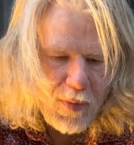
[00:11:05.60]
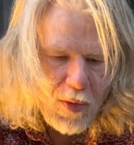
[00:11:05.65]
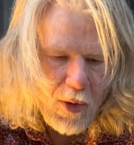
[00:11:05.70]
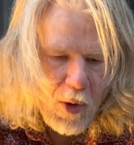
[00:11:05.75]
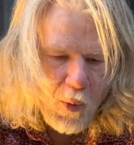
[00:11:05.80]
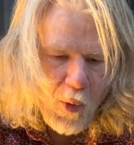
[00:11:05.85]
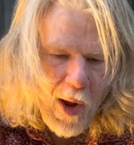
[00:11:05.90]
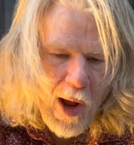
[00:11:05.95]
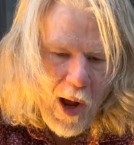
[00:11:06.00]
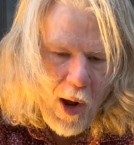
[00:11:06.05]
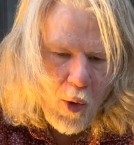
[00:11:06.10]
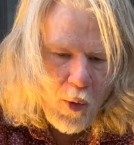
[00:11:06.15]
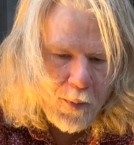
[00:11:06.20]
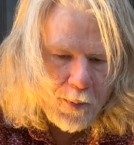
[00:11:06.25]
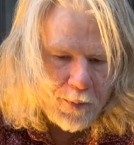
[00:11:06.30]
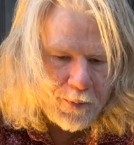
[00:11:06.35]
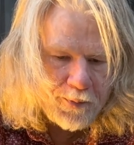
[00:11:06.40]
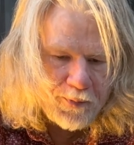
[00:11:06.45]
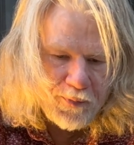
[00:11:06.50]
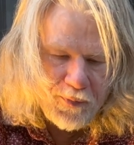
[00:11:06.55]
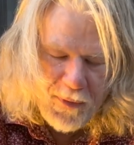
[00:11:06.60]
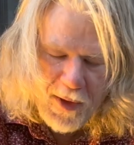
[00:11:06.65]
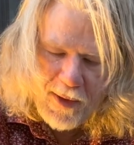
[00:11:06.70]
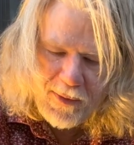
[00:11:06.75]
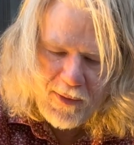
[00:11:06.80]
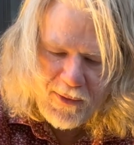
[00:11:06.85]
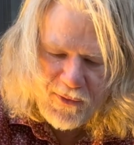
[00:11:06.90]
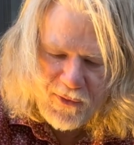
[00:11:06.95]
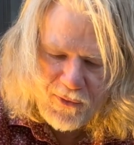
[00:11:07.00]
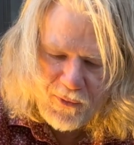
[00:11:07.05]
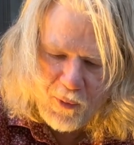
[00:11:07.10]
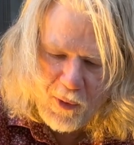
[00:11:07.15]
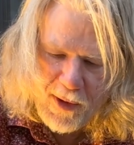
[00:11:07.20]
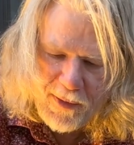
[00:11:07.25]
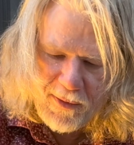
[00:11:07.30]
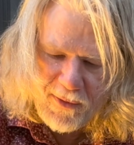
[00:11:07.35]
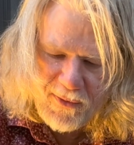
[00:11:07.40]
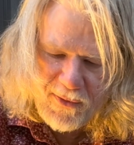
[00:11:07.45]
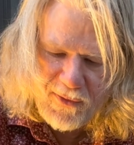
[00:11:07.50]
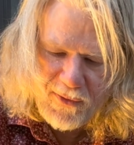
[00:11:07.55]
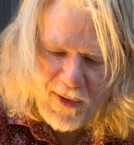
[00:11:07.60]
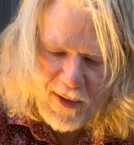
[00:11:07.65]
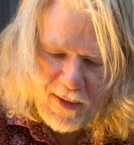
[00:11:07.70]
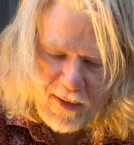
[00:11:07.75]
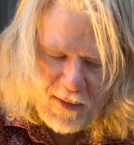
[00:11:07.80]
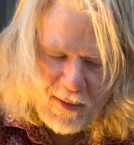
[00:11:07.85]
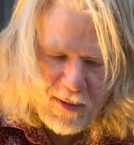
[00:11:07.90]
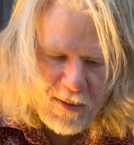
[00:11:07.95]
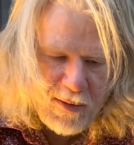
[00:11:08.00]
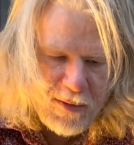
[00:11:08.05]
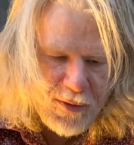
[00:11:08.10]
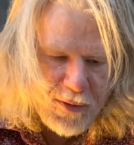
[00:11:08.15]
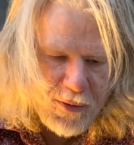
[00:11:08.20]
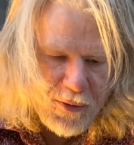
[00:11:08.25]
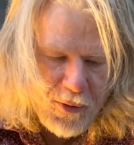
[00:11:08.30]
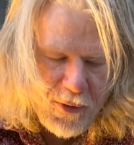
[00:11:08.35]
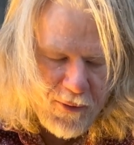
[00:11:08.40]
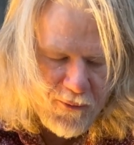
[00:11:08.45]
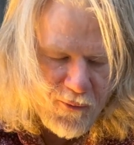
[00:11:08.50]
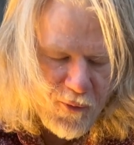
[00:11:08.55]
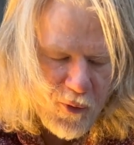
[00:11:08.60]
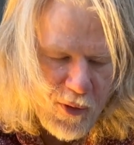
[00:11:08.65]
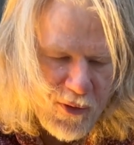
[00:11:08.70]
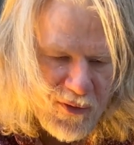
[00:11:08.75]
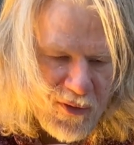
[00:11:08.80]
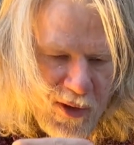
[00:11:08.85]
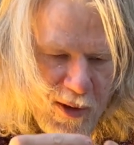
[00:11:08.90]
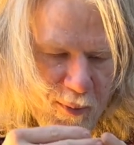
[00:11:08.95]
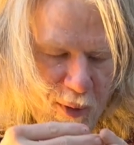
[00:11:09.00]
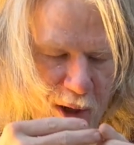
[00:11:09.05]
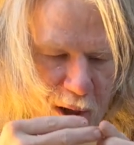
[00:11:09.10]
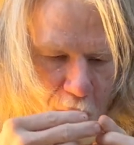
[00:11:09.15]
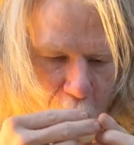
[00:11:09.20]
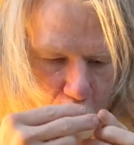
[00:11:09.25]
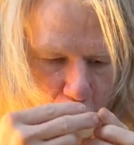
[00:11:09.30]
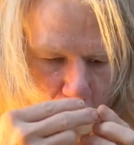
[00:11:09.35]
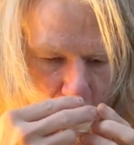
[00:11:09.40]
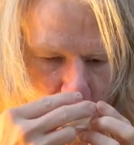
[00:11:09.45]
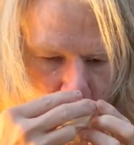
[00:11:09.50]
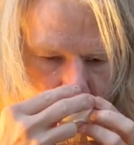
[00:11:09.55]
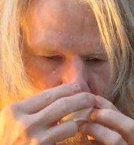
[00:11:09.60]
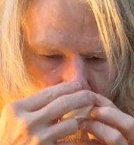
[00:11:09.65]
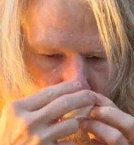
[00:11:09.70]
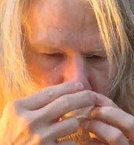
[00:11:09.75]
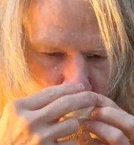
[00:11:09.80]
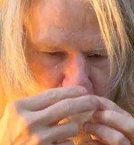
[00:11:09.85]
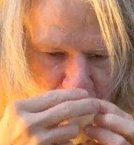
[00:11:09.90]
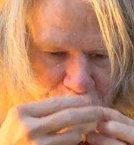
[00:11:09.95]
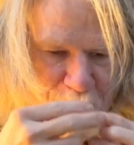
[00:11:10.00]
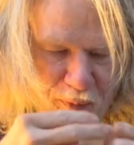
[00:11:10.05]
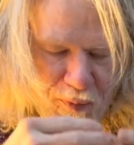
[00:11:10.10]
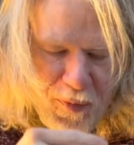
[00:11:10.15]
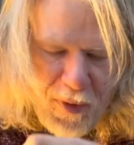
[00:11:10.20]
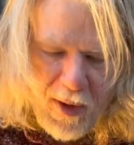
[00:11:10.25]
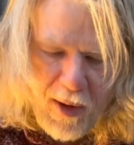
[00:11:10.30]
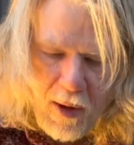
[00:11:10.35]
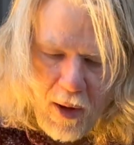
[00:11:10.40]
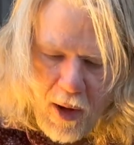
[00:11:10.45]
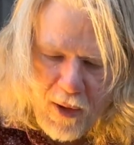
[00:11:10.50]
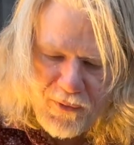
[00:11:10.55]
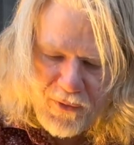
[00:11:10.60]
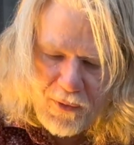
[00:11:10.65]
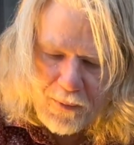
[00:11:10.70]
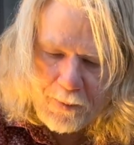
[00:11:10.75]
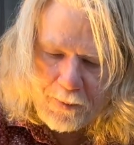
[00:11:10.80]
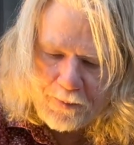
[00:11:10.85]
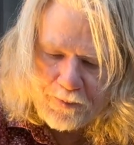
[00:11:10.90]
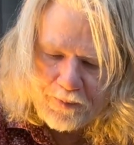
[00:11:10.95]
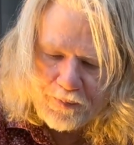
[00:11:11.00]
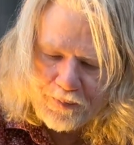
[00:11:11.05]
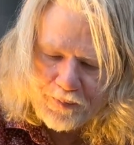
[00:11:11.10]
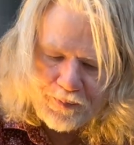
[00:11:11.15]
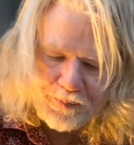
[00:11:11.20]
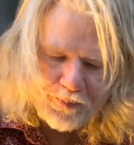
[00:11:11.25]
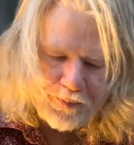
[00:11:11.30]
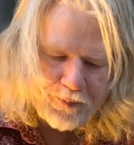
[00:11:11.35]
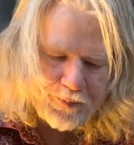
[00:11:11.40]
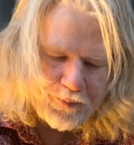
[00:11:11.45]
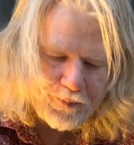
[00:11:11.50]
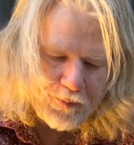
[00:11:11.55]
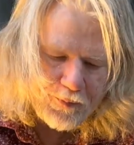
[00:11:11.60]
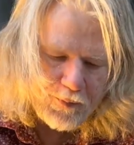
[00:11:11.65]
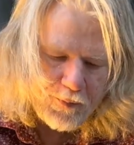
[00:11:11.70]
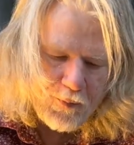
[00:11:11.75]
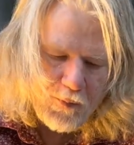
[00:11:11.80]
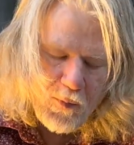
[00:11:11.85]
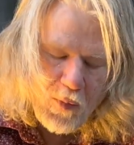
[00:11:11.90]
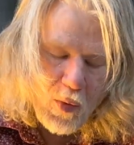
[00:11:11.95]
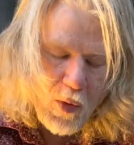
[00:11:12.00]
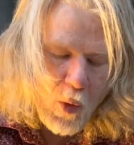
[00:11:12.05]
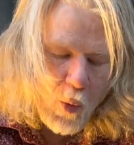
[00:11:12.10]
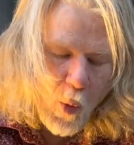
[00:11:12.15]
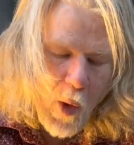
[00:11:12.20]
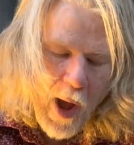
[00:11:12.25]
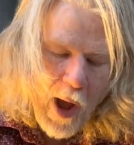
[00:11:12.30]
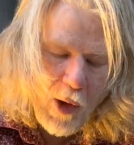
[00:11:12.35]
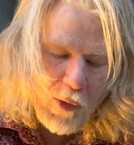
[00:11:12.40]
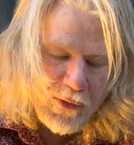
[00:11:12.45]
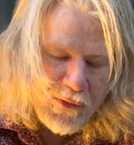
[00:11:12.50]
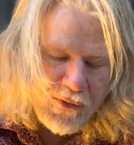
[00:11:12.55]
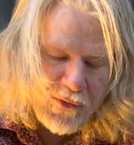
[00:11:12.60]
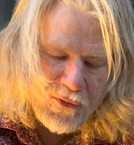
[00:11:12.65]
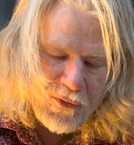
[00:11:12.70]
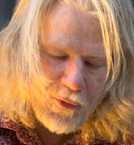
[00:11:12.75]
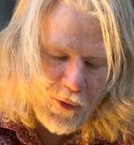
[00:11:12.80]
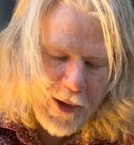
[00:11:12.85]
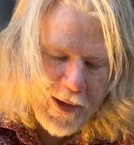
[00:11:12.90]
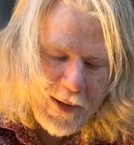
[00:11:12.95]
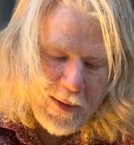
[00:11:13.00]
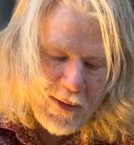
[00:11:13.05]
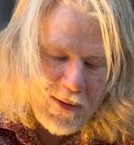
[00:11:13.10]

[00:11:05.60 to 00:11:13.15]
Wow. And this is like the third and fourth steeping. Awesome. Wow, this is great.